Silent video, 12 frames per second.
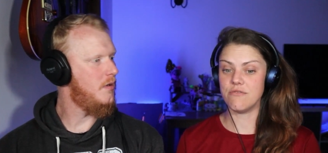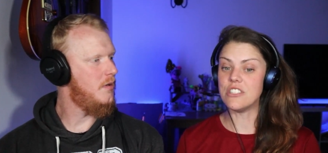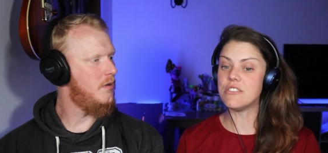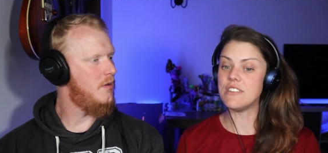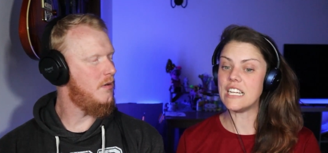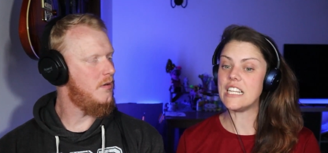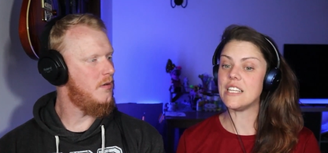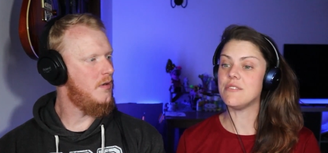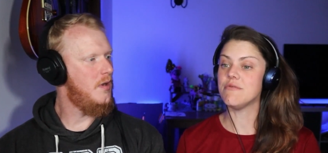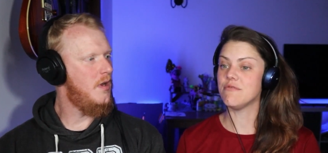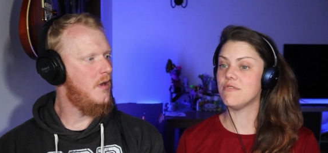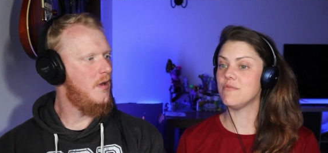Speaker 1: was
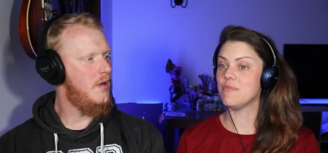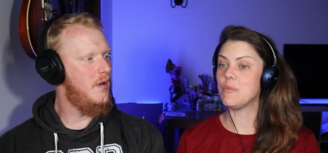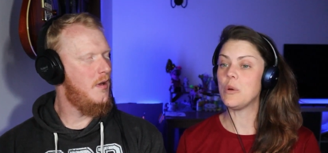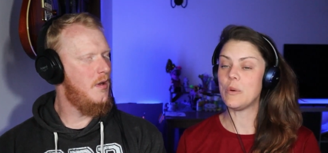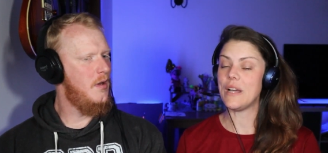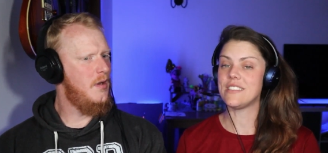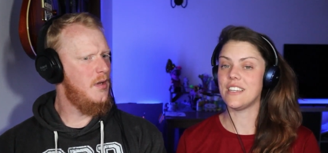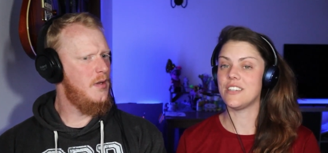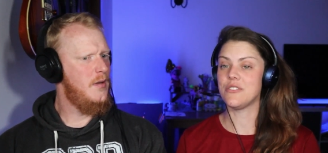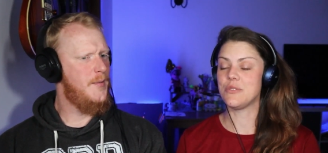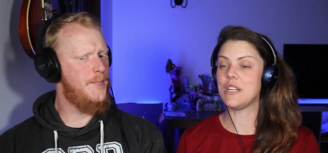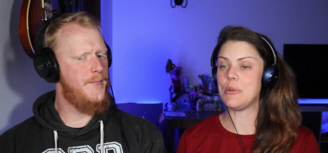really poetic.
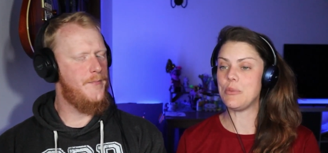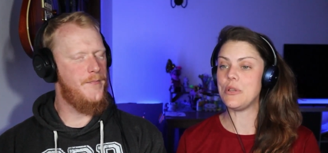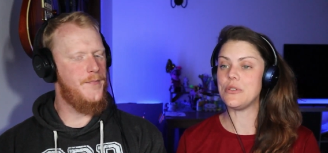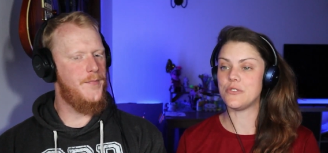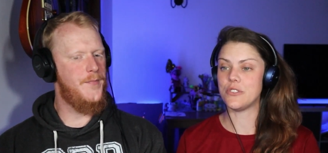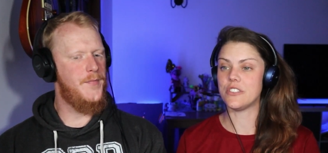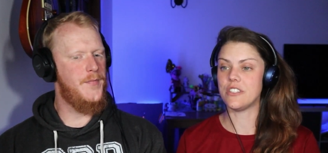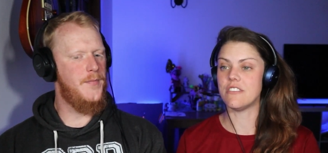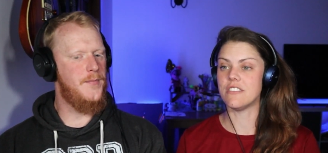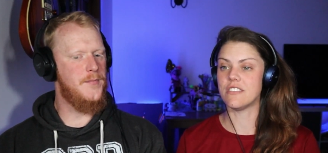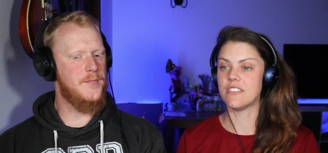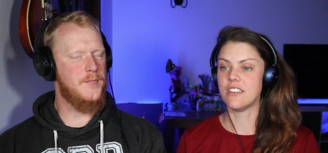It was really beautiful
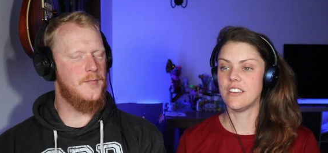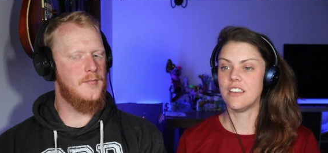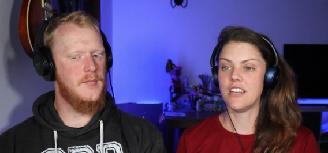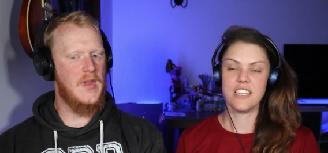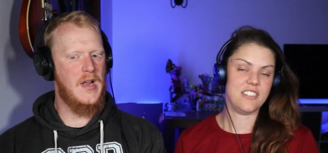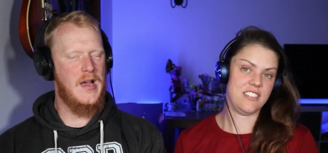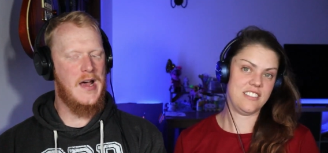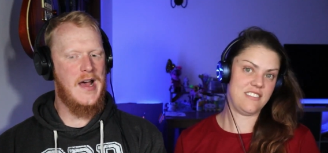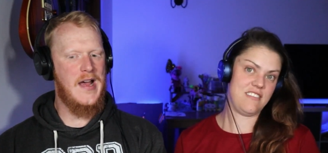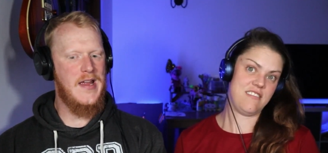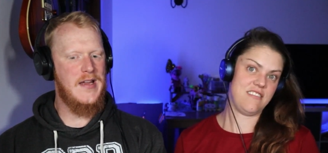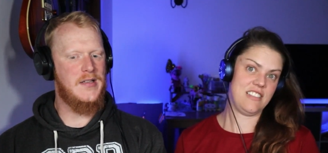song. Just
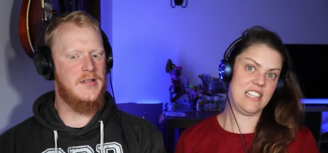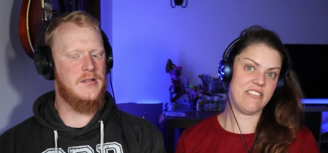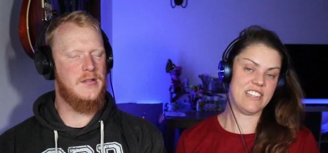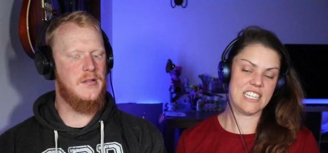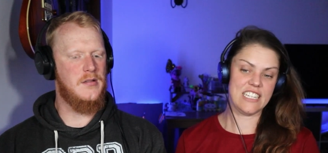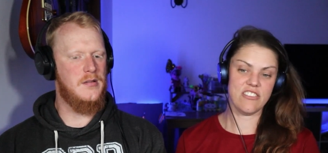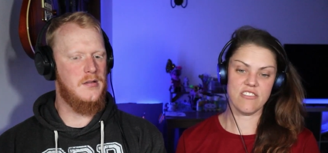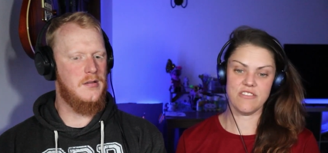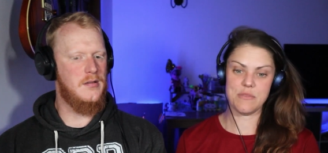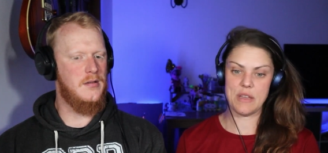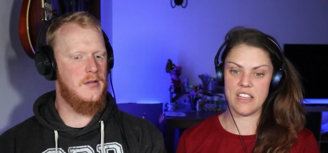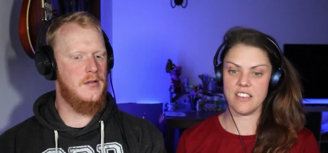I, lyrically, not
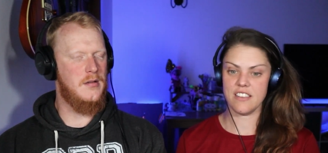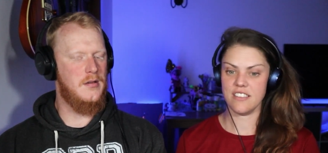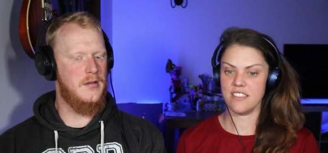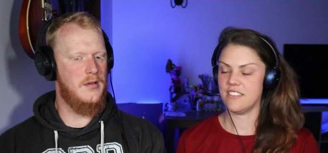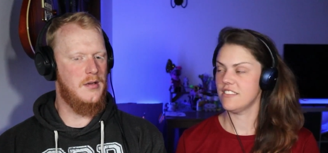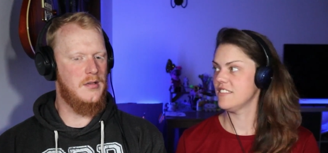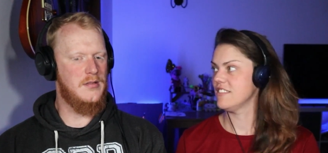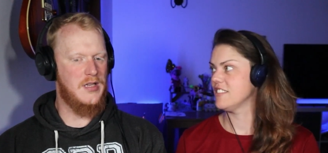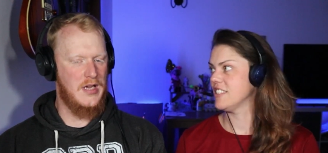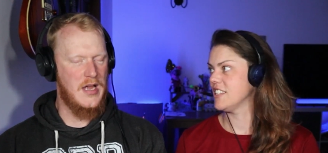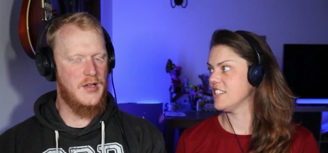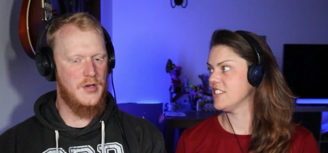for me
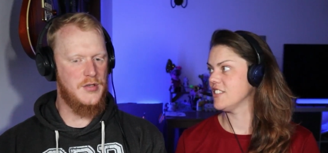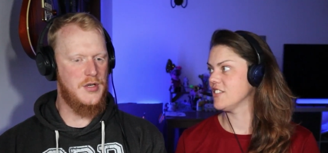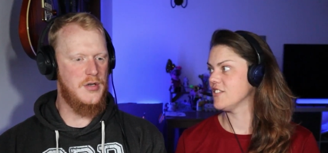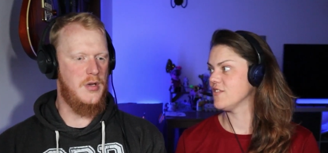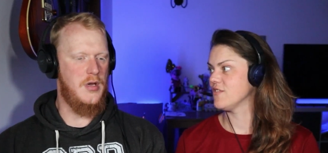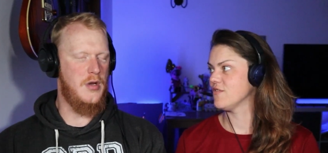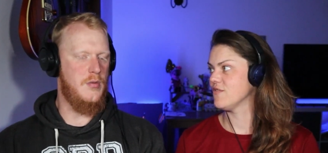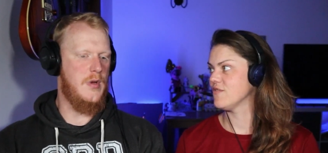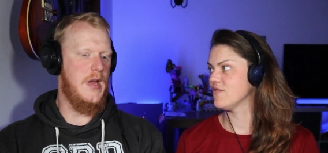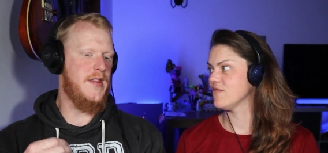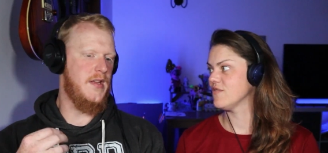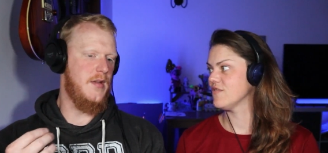
Speaker 2: because uh, you you
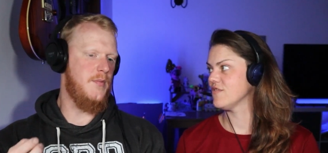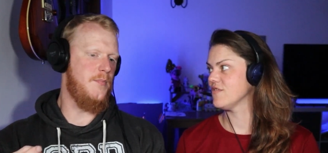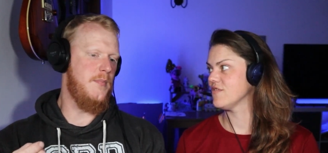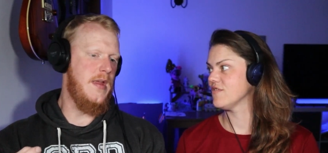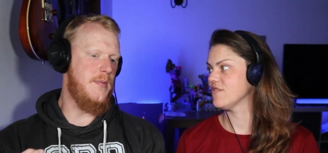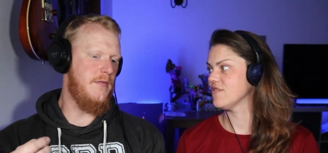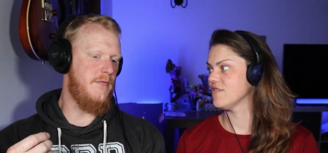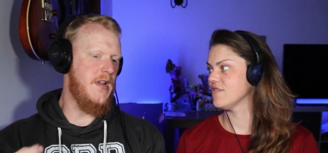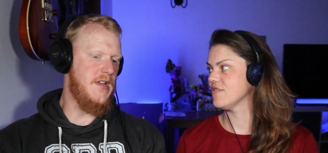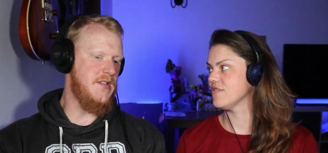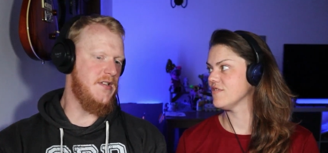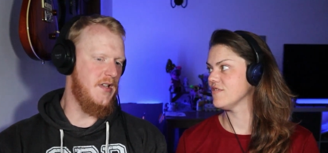I think maybe
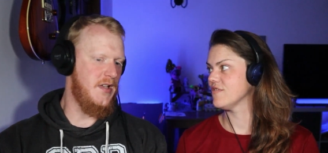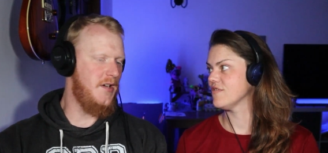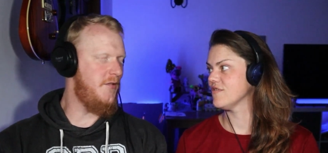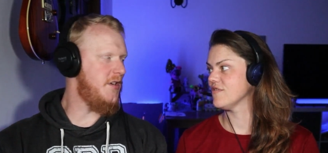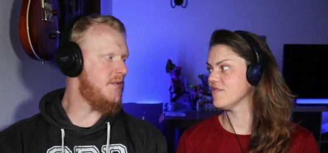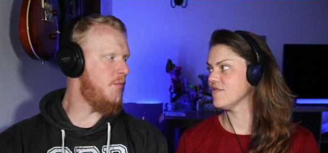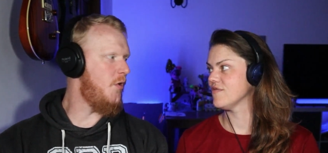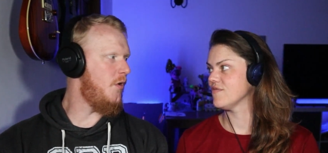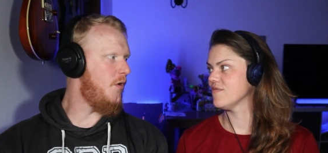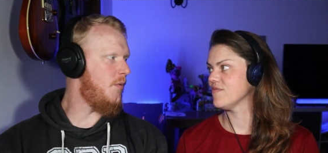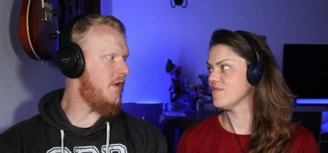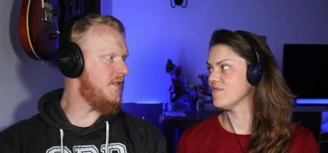read into the lyrics
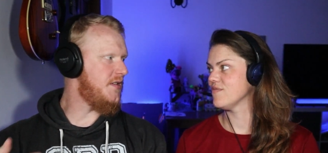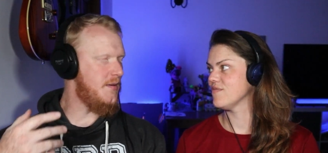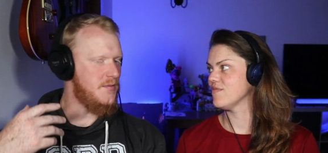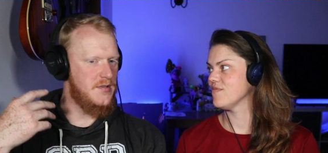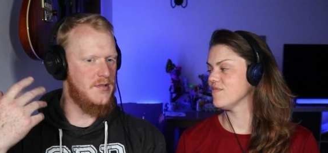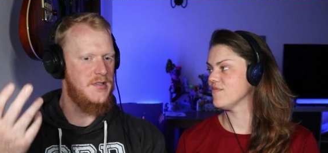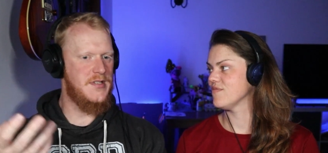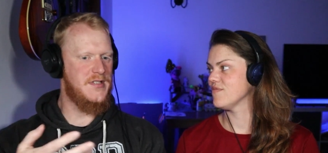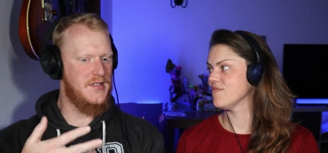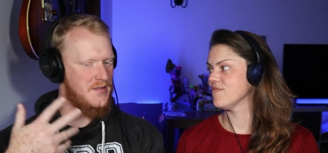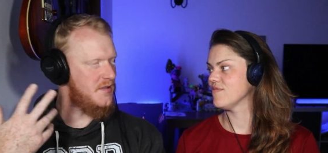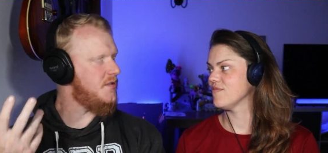more, whereas I was just
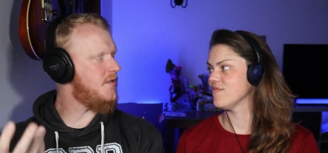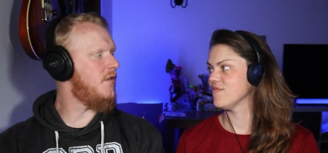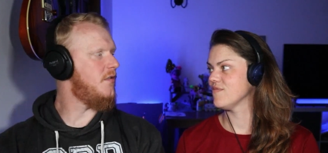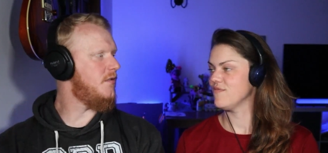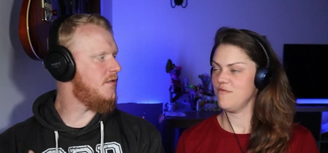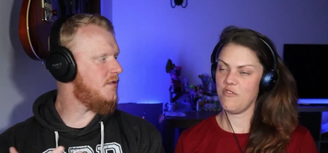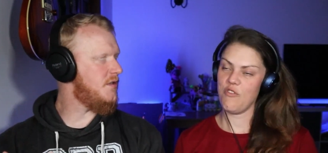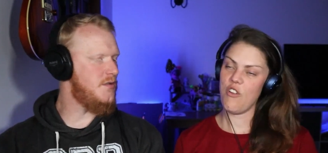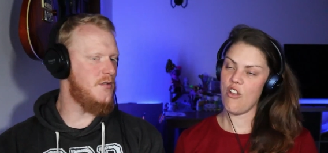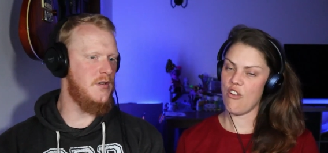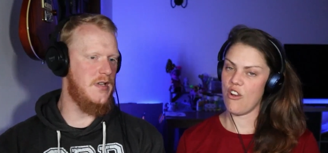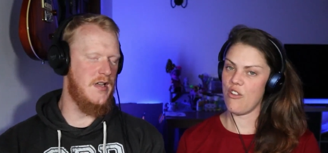listening to the song and just
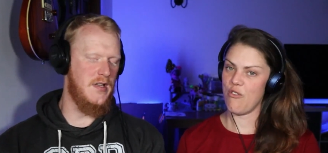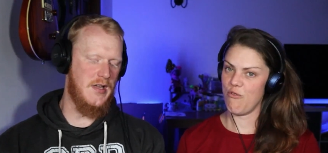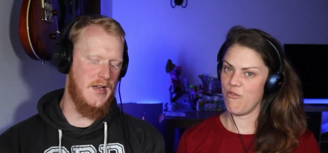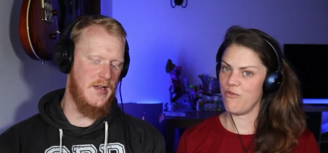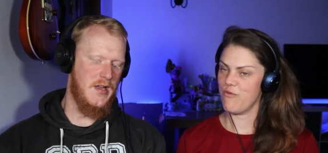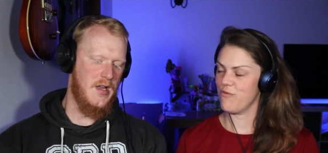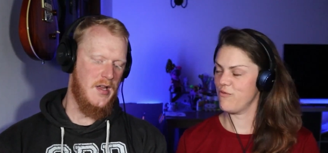enjoying it. And like